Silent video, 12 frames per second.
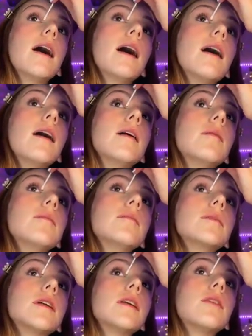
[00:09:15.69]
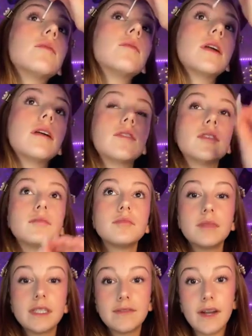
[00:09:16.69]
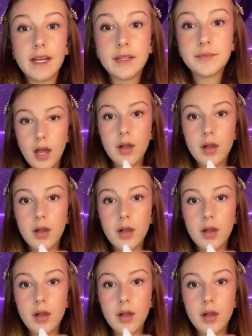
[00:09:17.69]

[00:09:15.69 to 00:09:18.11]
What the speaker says: You know, whatever, it's fine.